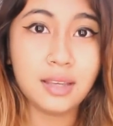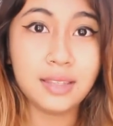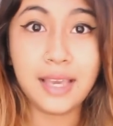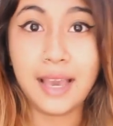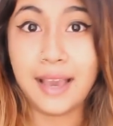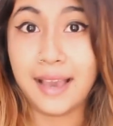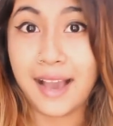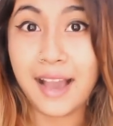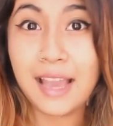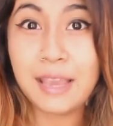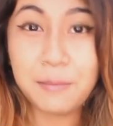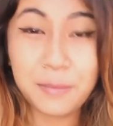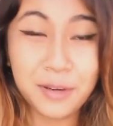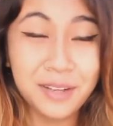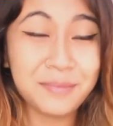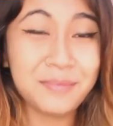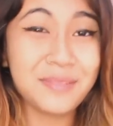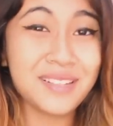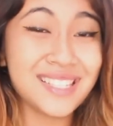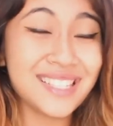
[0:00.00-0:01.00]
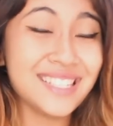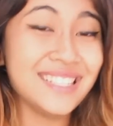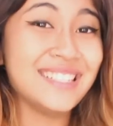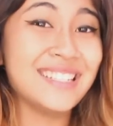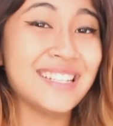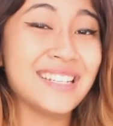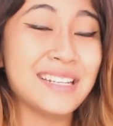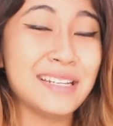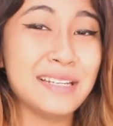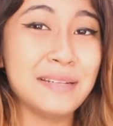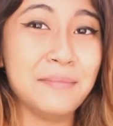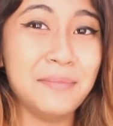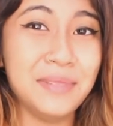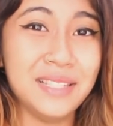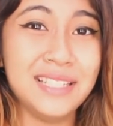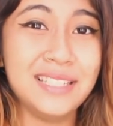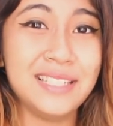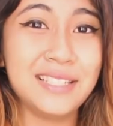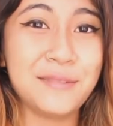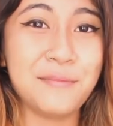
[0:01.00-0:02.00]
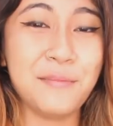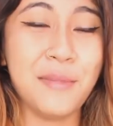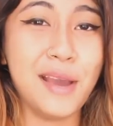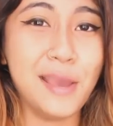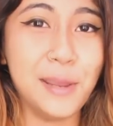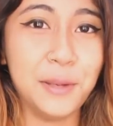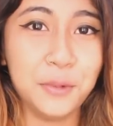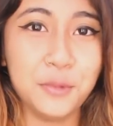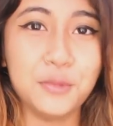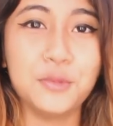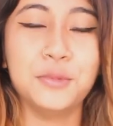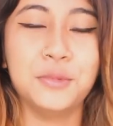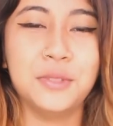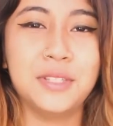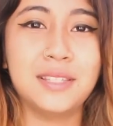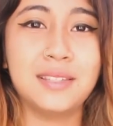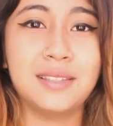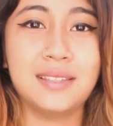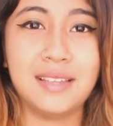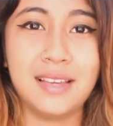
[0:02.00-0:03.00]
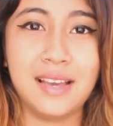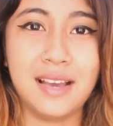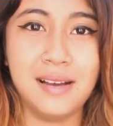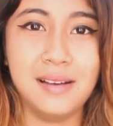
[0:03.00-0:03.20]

Yeah, I purposely didn't bleach my roots.